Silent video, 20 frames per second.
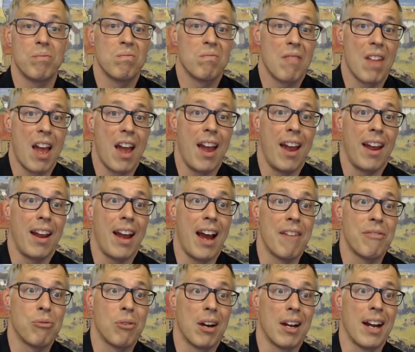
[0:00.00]
"Hey,
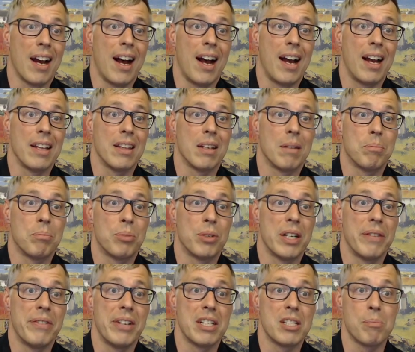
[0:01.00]
FYI, the
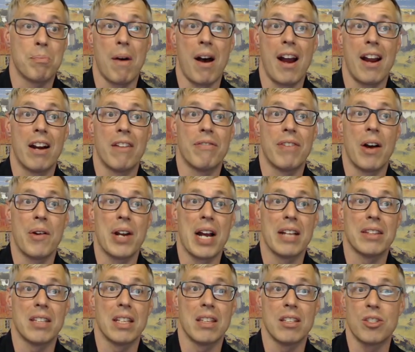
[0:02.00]
previous buyer found
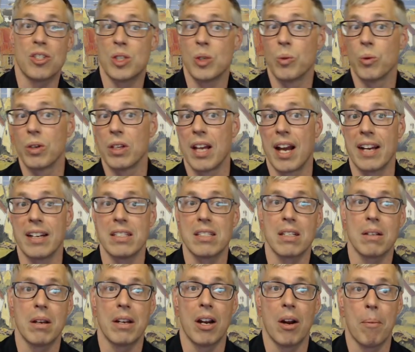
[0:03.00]
out that the sewer line
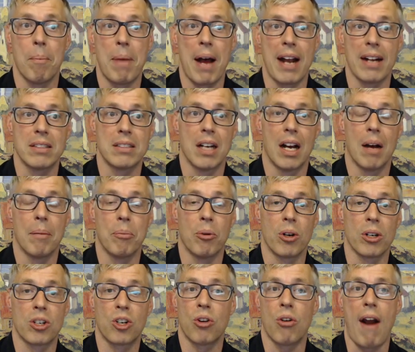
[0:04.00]
isn't backed up
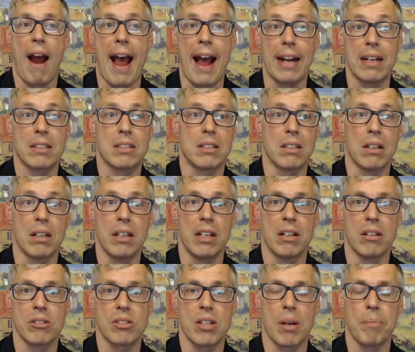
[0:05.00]
or cracked or
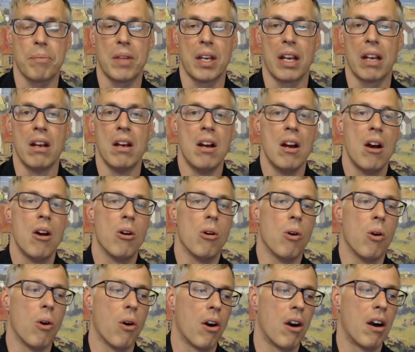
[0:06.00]
something."
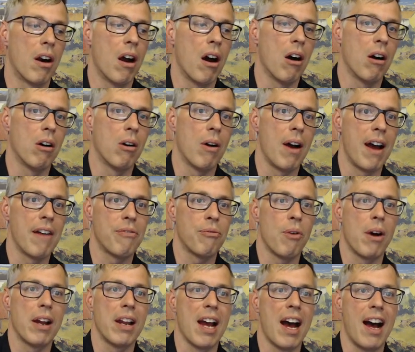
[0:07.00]
Or, "Oh,
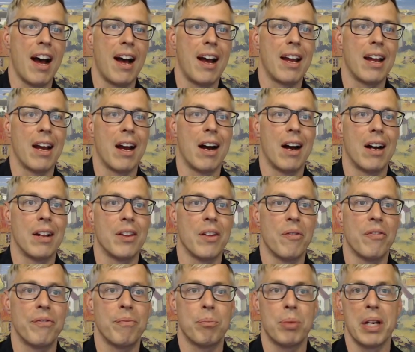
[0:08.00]
FYI, the
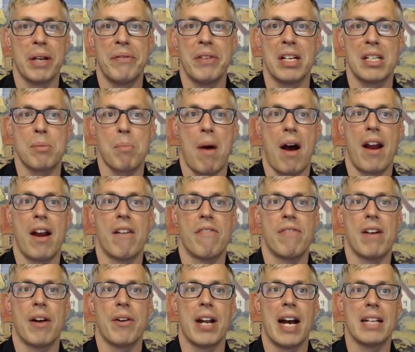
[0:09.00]
previous buyer
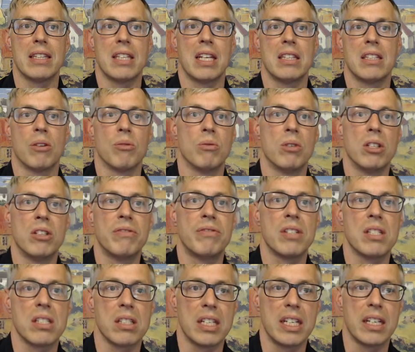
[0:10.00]
found out that the roof
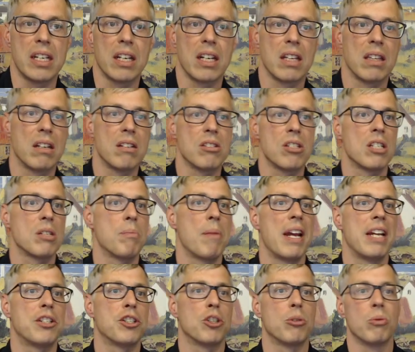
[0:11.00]
is leaking and there's this
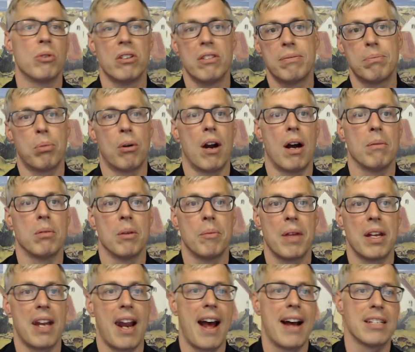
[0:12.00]
major roof problem
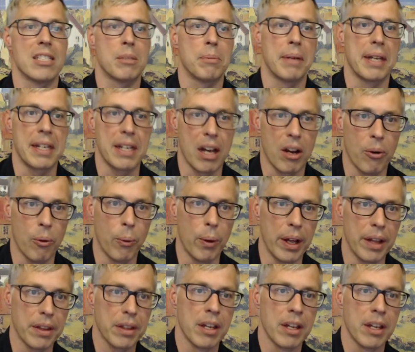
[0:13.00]
that has to be dealt with."